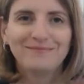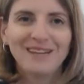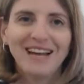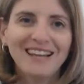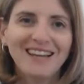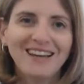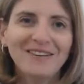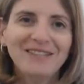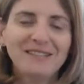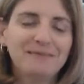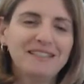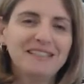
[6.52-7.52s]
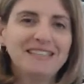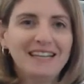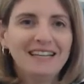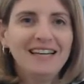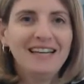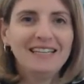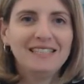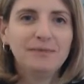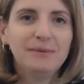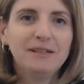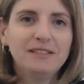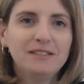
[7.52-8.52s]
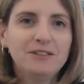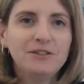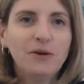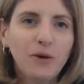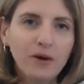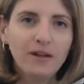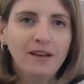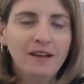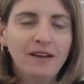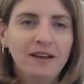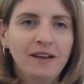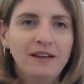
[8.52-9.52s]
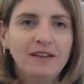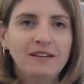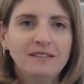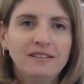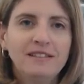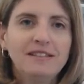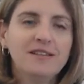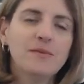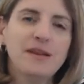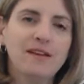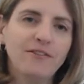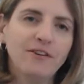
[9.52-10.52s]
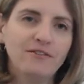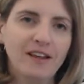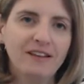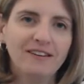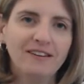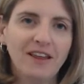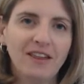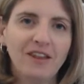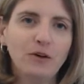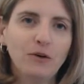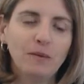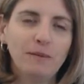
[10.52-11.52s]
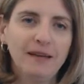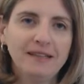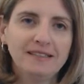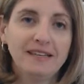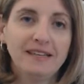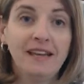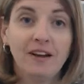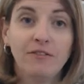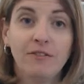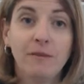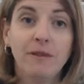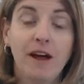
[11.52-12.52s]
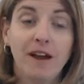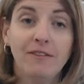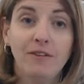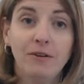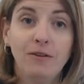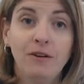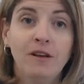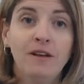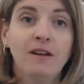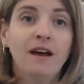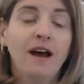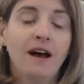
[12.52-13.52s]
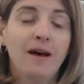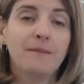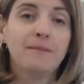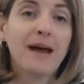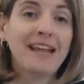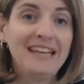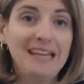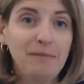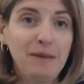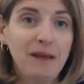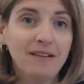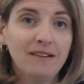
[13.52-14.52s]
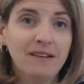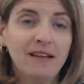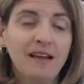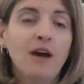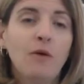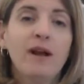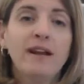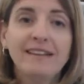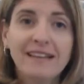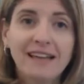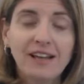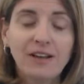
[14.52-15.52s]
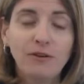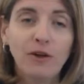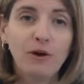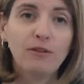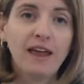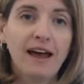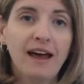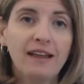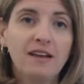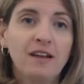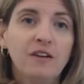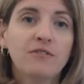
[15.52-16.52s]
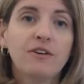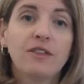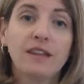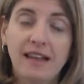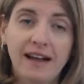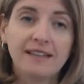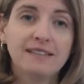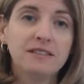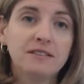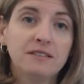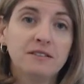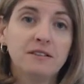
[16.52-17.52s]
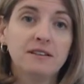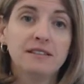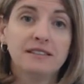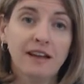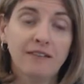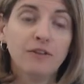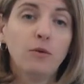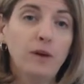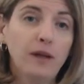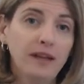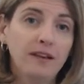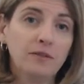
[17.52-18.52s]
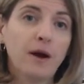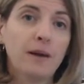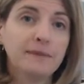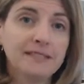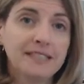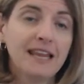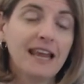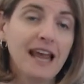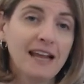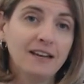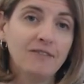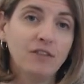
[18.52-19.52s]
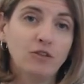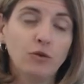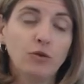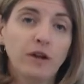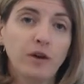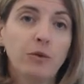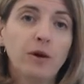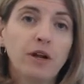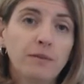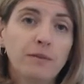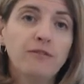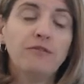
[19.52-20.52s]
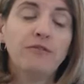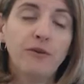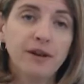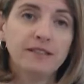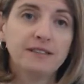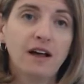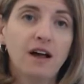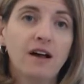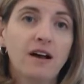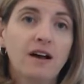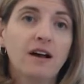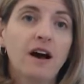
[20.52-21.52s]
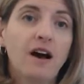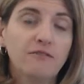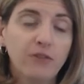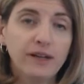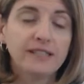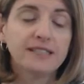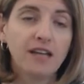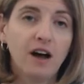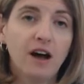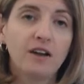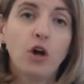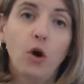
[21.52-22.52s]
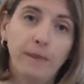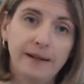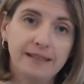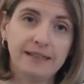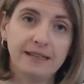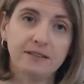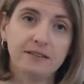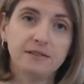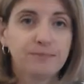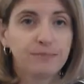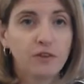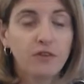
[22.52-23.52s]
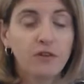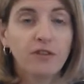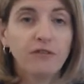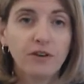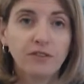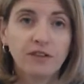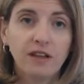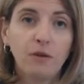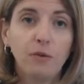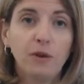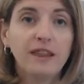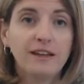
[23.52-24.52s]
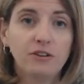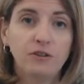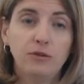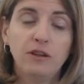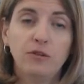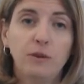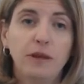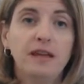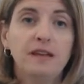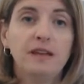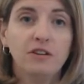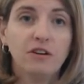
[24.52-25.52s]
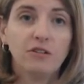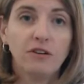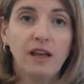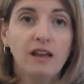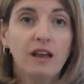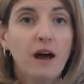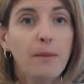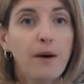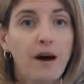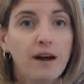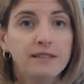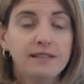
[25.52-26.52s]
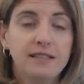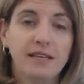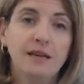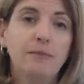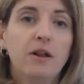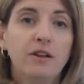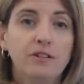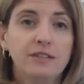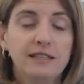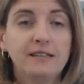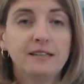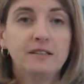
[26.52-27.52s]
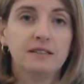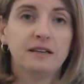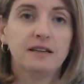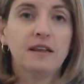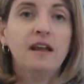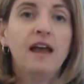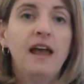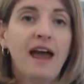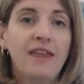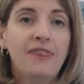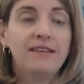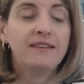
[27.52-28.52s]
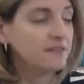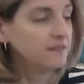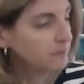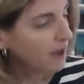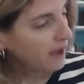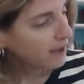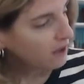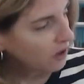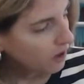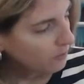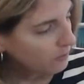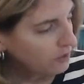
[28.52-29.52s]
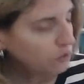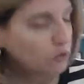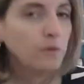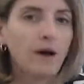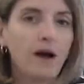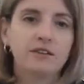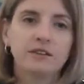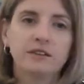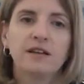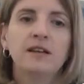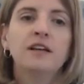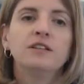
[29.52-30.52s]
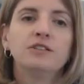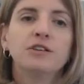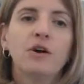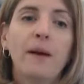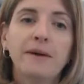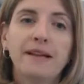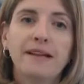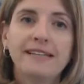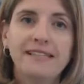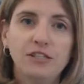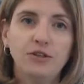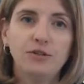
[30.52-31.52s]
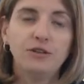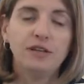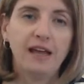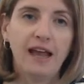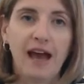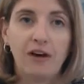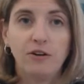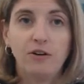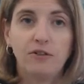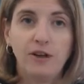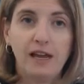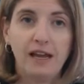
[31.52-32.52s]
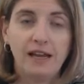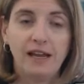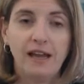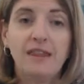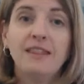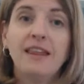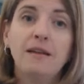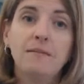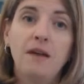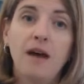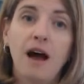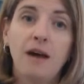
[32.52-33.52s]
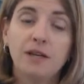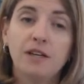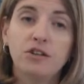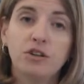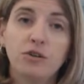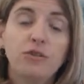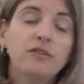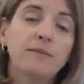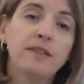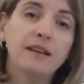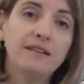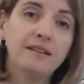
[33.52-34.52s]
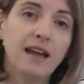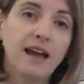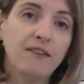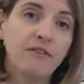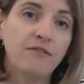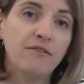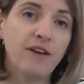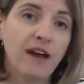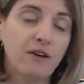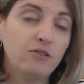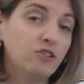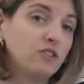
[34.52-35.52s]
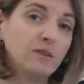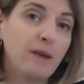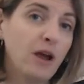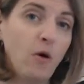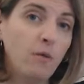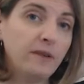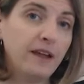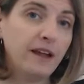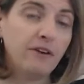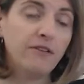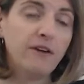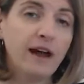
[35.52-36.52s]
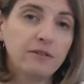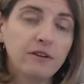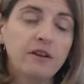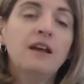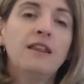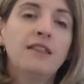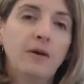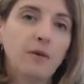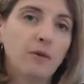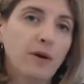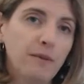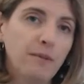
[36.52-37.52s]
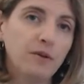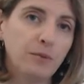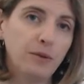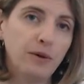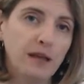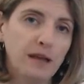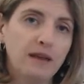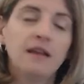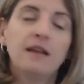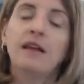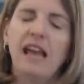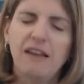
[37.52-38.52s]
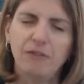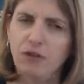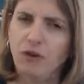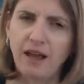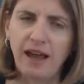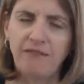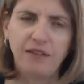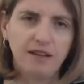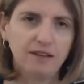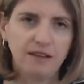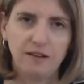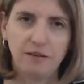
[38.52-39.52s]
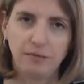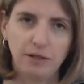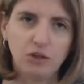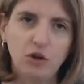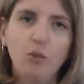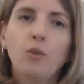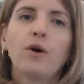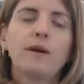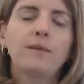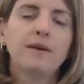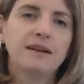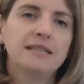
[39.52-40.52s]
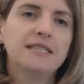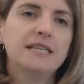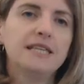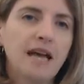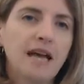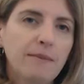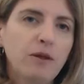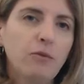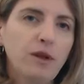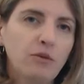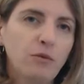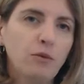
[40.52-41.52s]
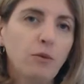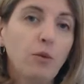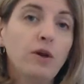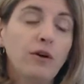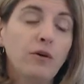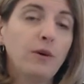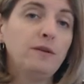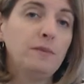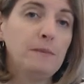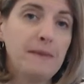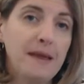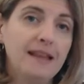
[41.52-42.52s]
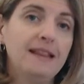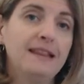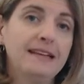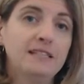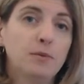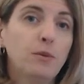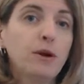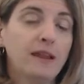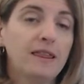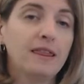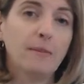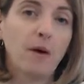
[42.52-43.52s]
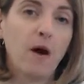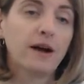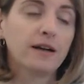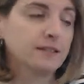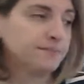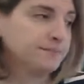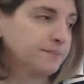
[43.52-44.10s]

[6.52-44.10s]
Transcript: Hello, it's Mrs. Kalita. It's been so good to see so many of your faces on the Google Meets and hear from a lot of you by email. Wanted to let you know that for the next several weeks, probably till the end of the school year, we're going to be focusing on coping skills. So the first thing we'd like to do this week is to create a box to keep all our skills in. And this is my calming toolbox. So I'm going to teach you today how to create it, and then I'm going to show you some things that I've found just in my home laying around that we were able to put in. If you don't have these things, please don't worry, because in the coming weeks, we are going to be making things to put in the box.